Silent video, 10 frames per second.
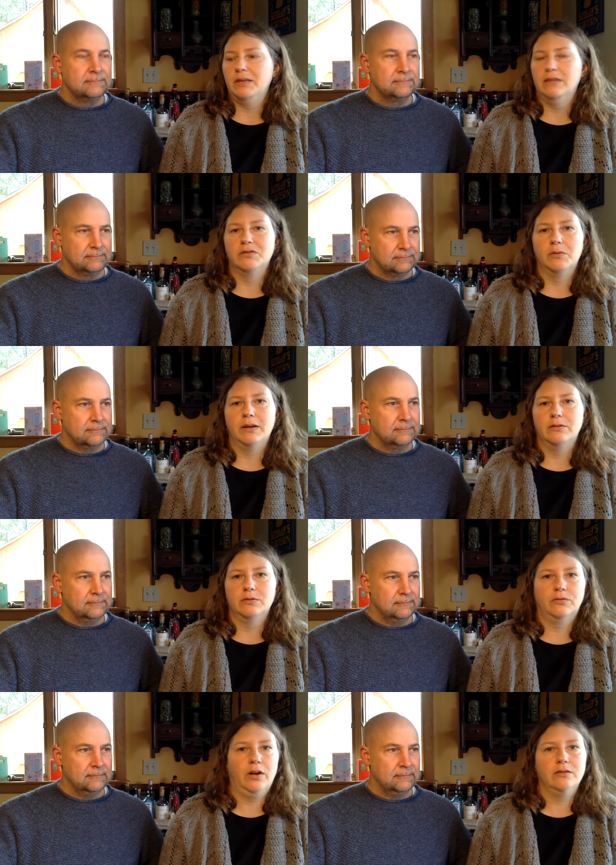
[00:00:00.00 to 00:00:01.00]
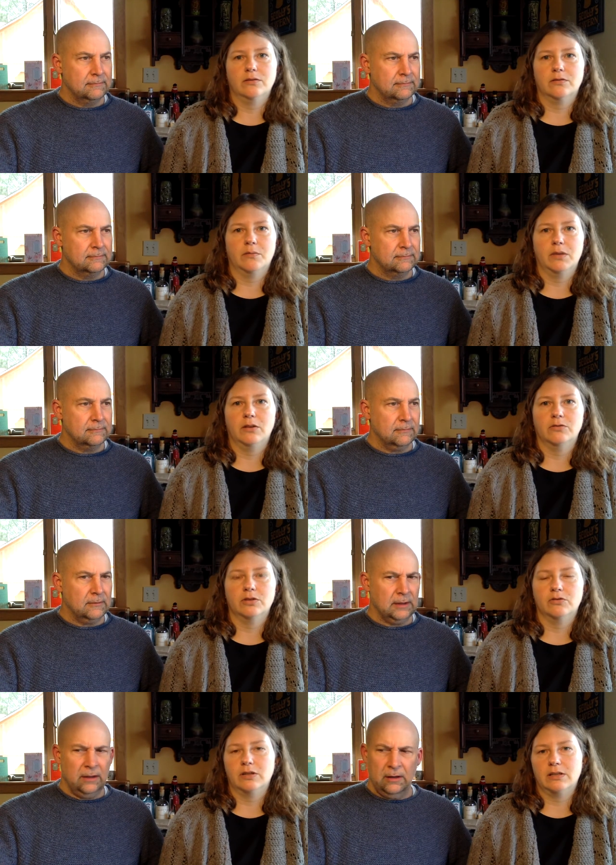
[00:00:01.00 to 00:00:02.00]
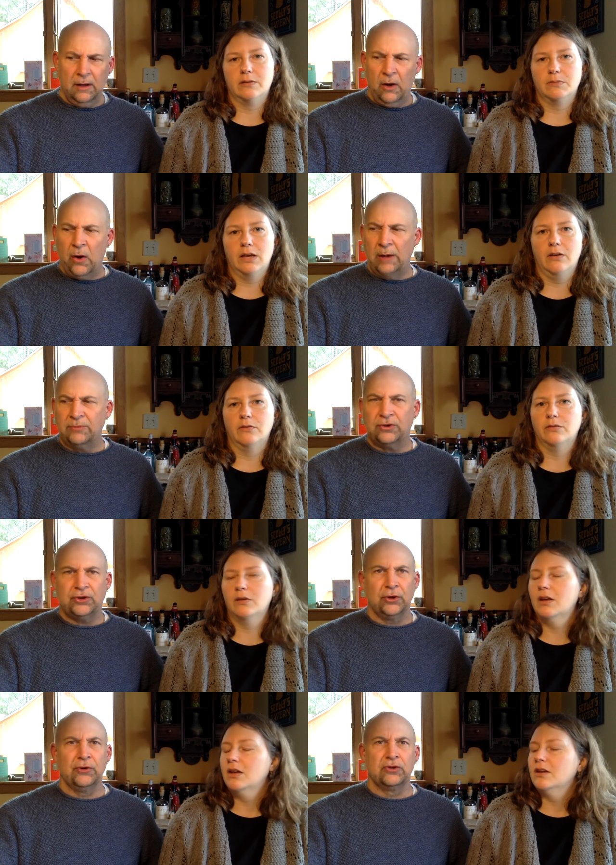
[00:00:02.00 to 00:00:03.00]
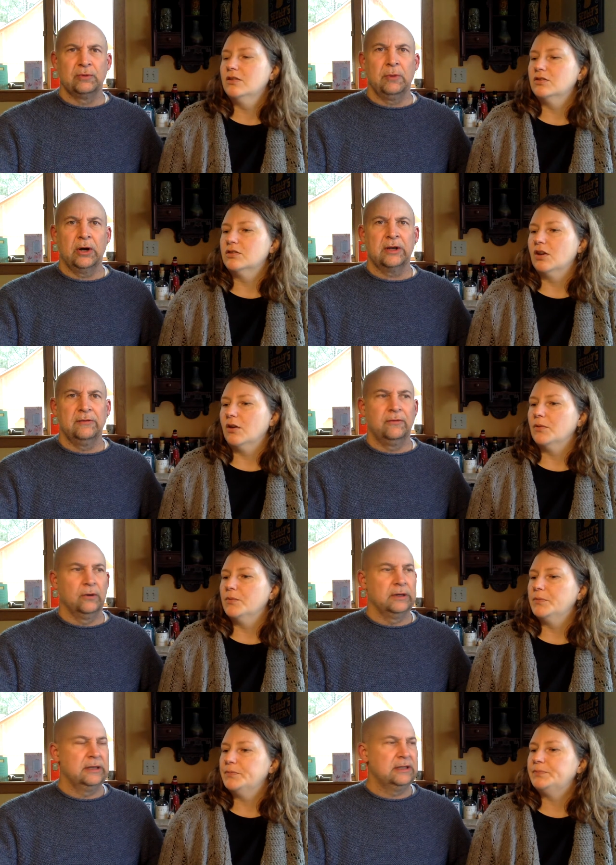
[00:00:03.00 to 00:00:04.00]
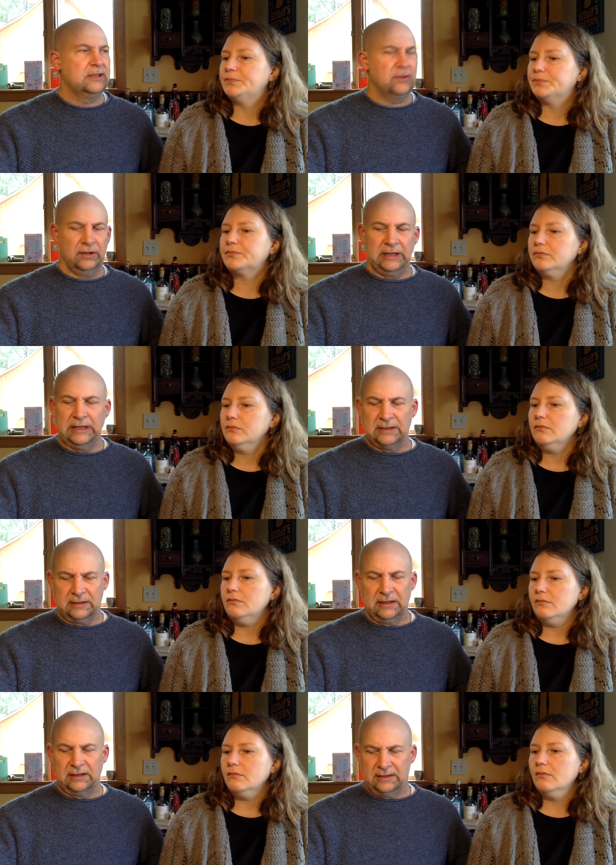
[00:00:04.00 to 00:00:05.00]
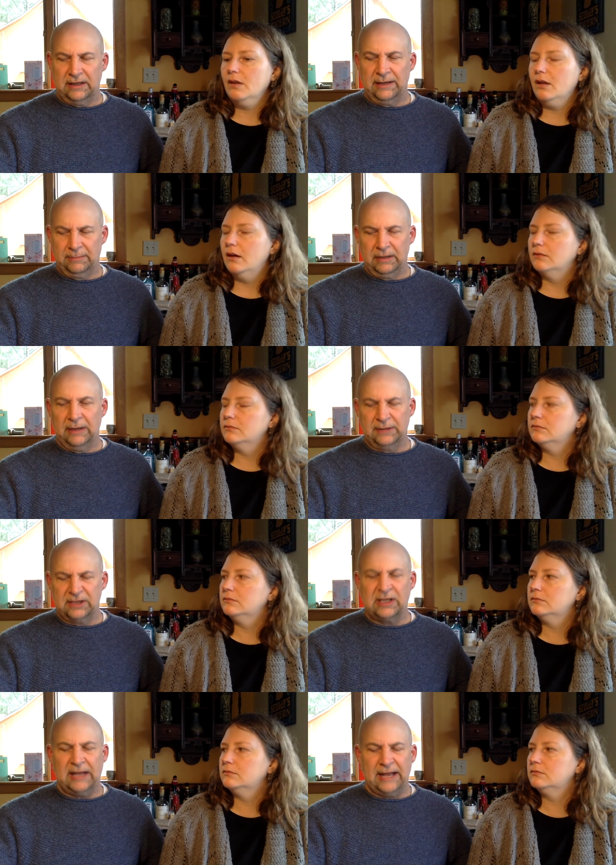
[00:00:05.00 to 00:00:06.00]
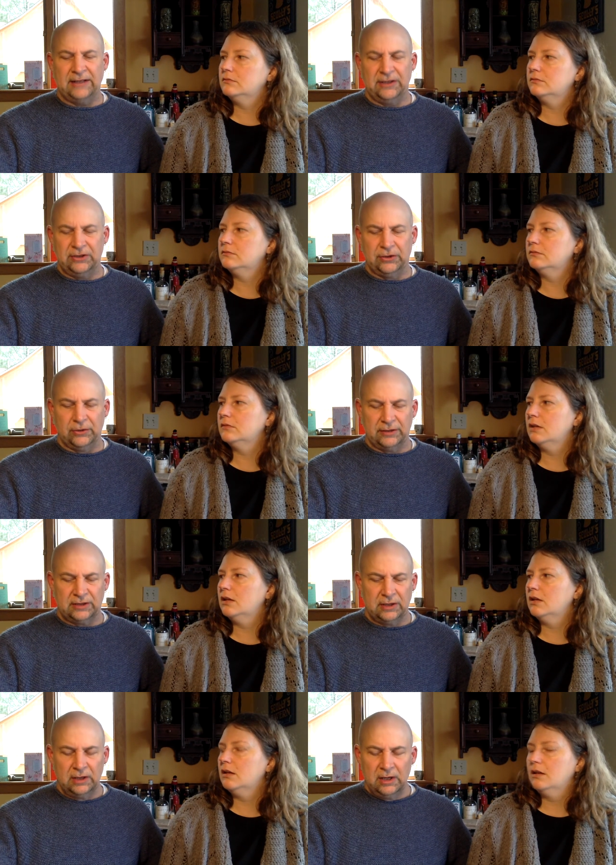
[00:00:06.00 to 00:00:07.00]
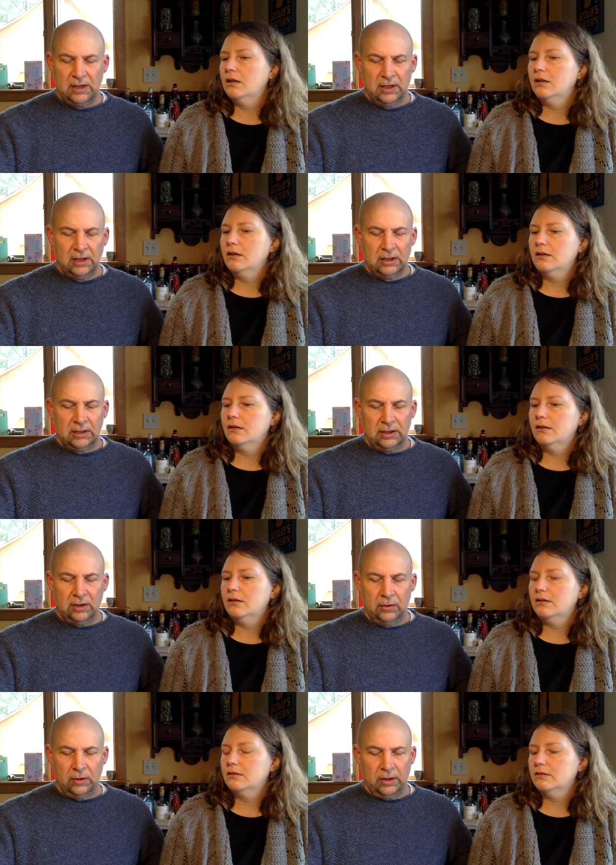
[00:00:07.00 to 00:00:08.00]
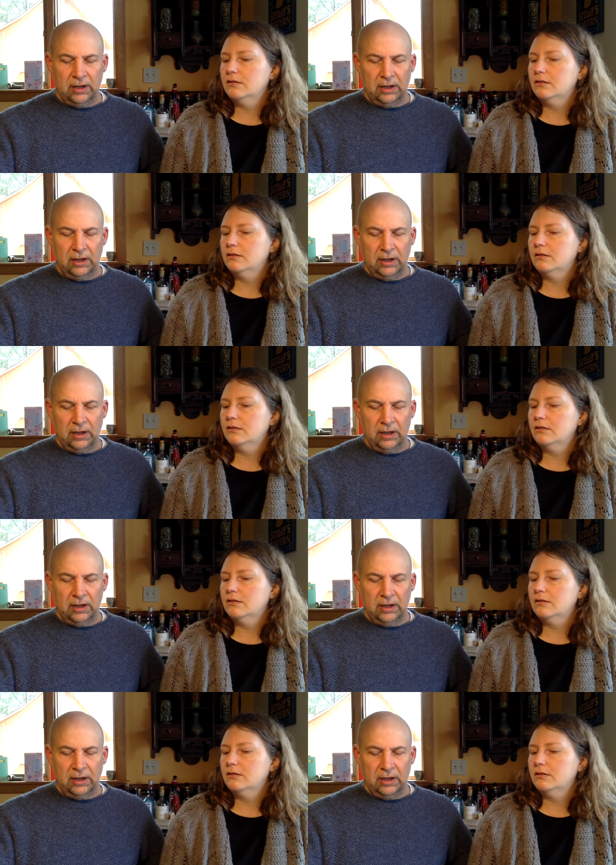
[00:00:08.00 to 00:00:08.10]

Speaker 1: he gives it away to his friends or something or just drinks it
Speaker 2: himself. Oh, I'm sure there's a market so, for it. And certainly it's it's. I'm, yeah. I'm just glad that you do. It's, you know,